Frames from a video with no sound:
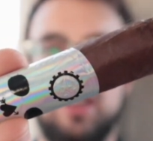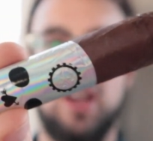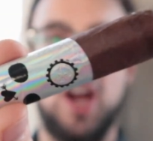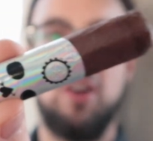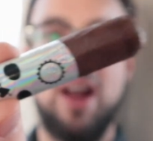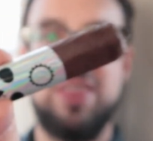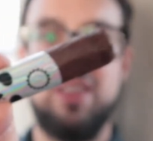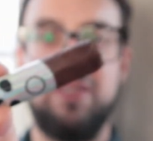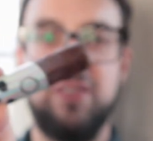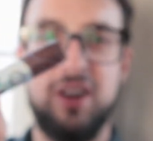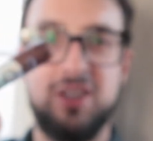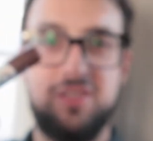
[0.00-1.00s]
All right, the
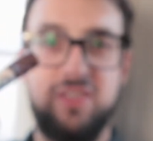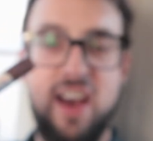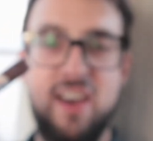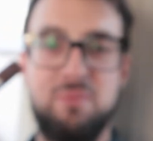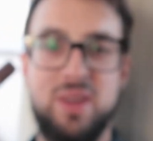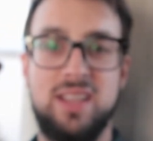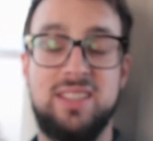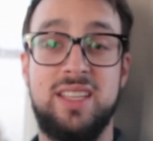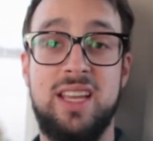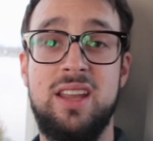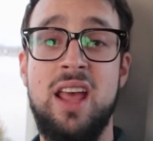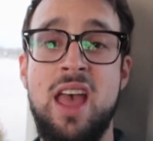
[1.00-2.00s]
first 5 minutes
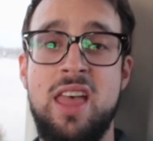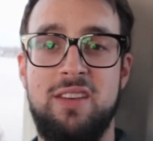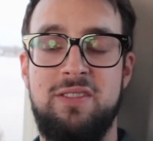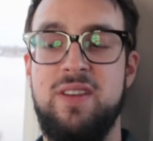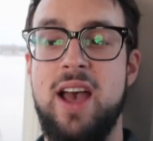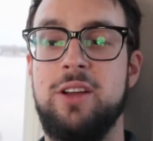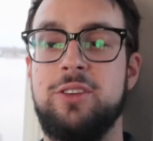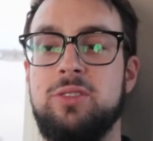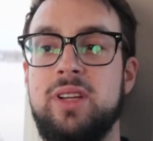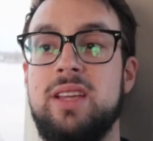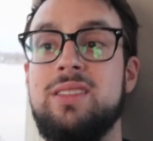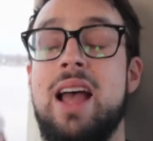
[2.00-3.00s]
in, the
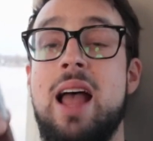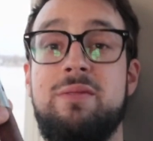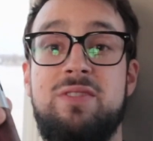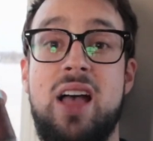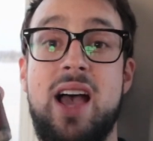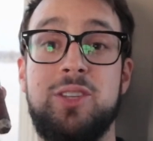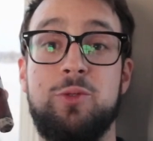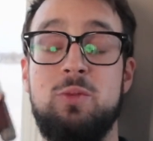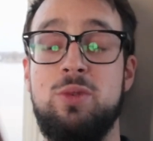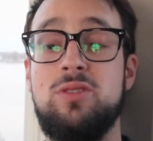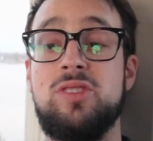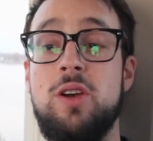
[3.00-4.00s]
Foundry, Time Flies,
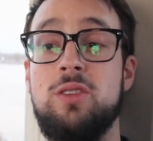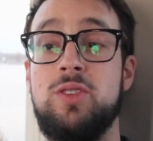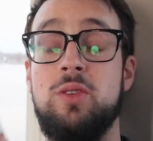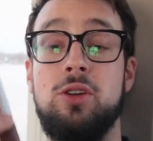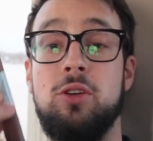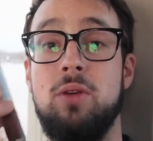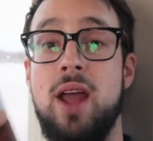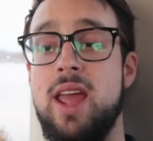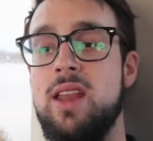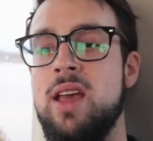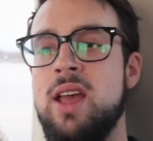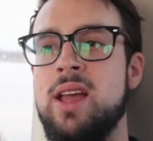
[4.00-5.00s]
Robusta is doing
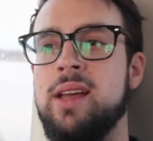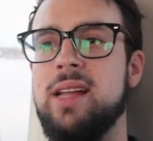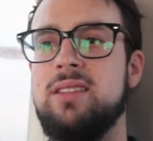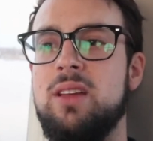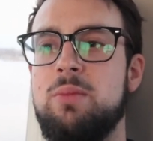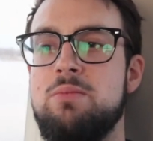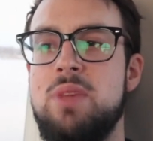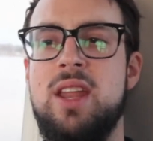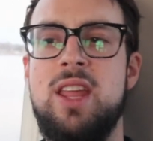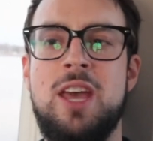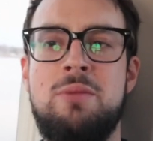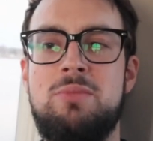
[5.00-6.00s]
great. It's a
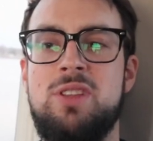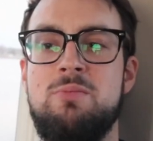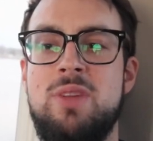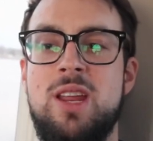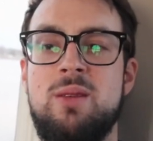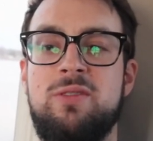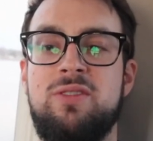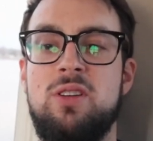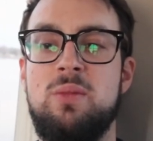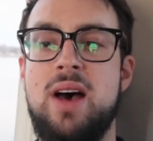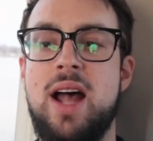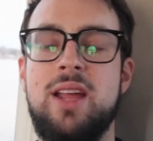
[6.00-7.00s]
medium to medium
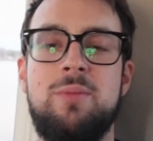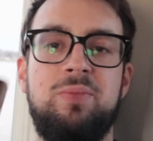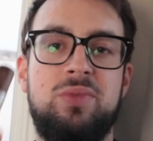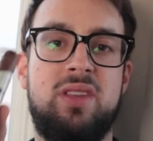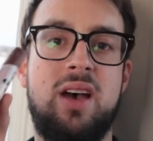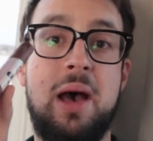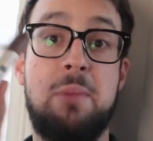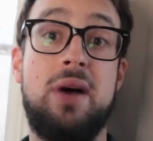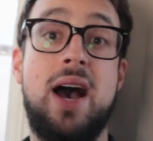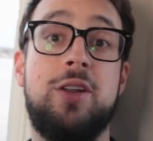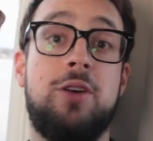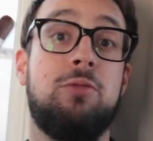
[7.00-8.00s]
full body. The
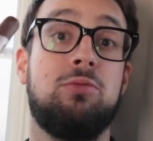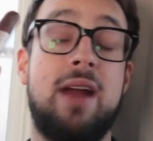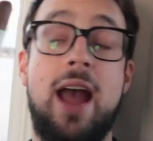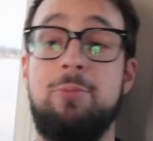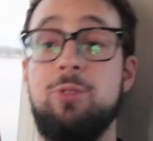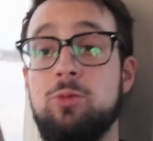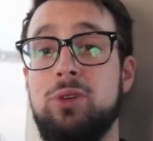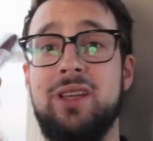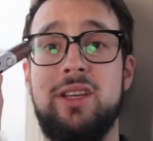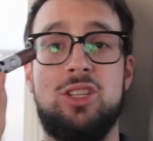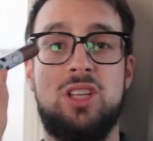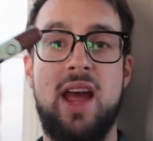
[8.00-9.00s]
Habano wrapper
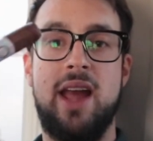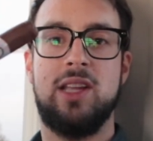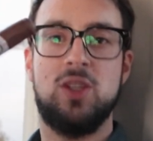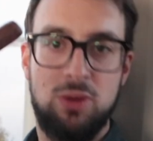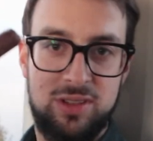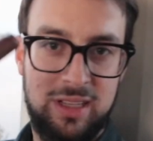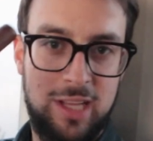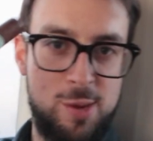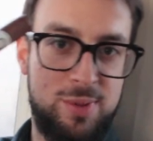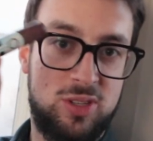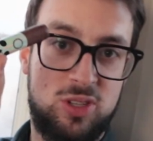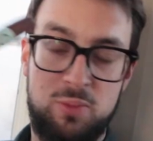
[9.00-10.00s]
really shines where it's a little
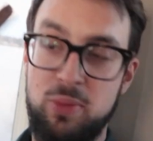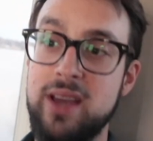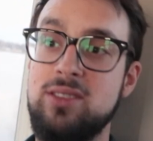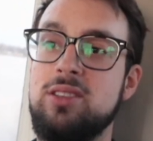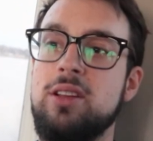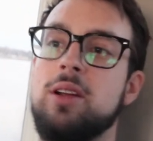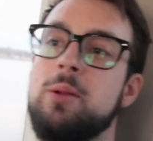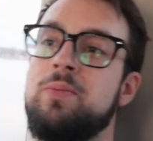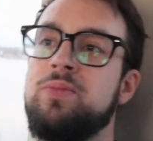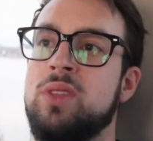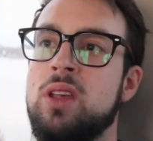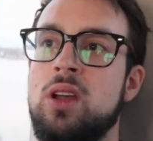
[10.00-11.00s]
bit spicier,
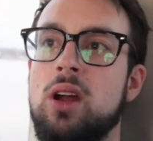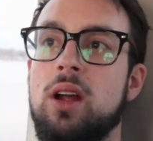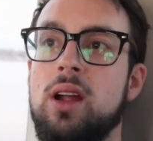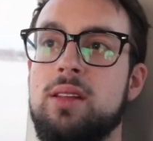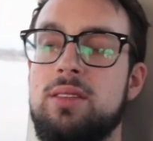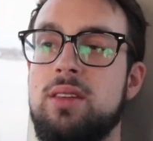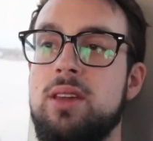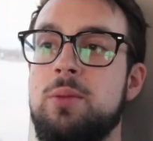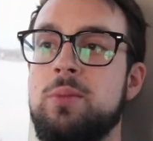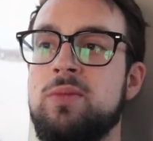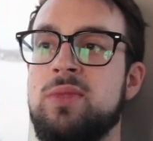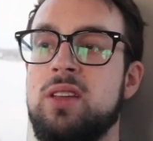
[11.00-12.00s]

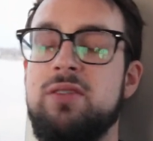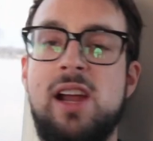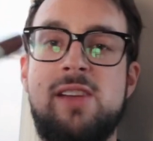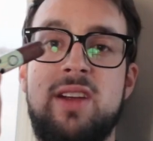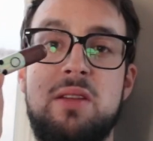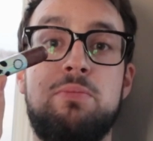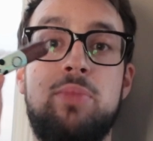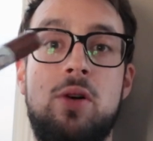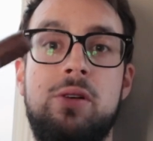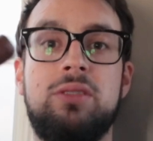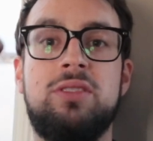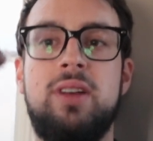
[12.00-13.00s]
earthy, very, very
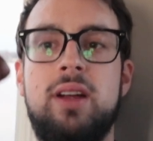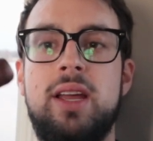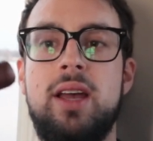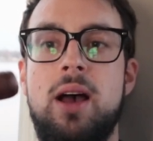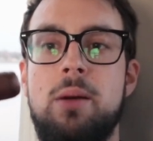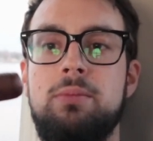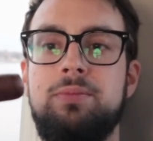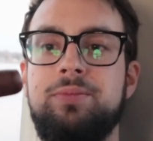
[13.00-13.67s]
bold, very, I